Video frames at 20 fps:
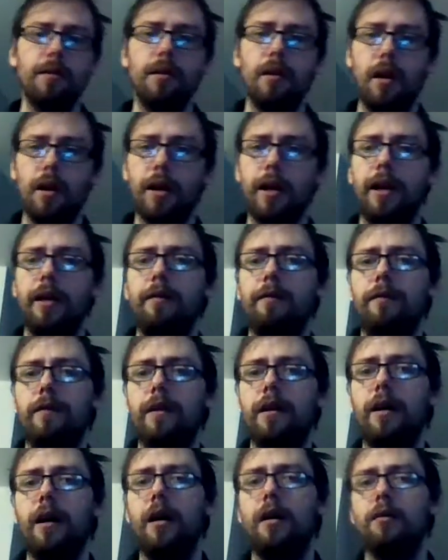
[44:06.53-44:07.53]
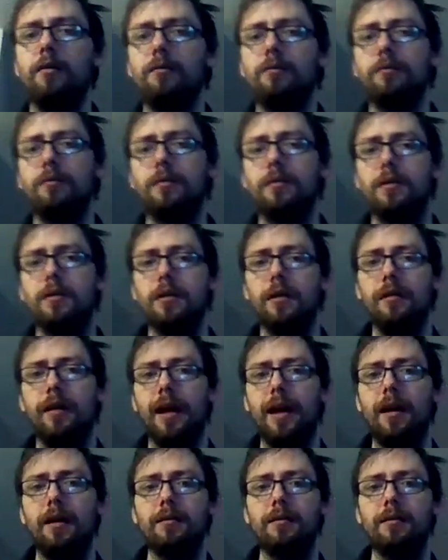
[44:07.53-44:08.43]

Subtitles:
okay, Infinite, I'll do that.